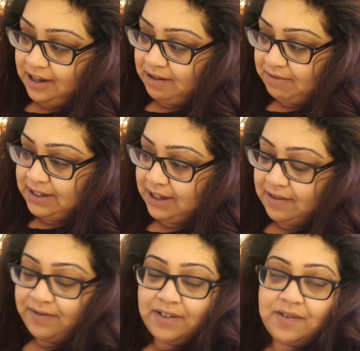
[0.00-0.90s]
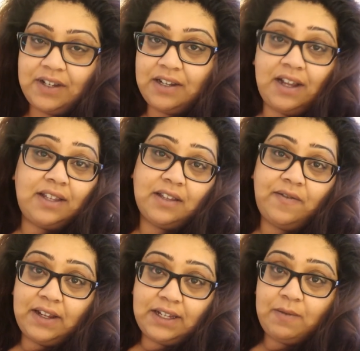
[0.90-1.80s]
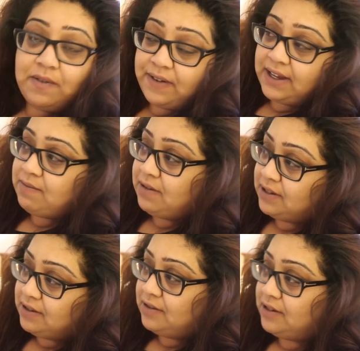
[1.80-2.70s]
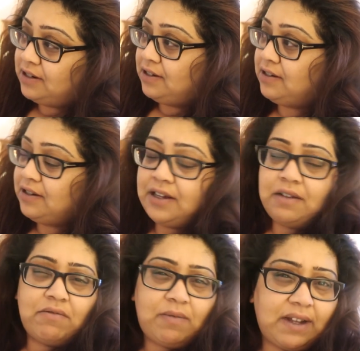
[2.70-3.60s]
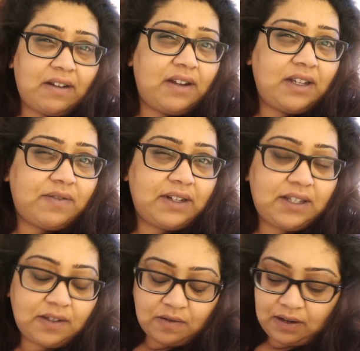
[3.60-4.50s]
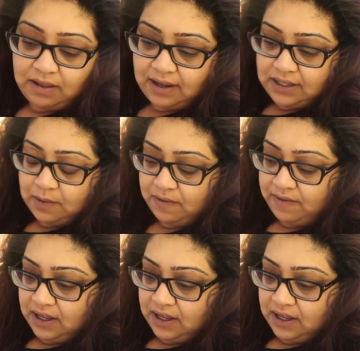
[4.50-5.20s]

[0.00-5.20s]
and my skin feels really nice. I fell asleep with the face mask on too, but my eyes really sore. I think some of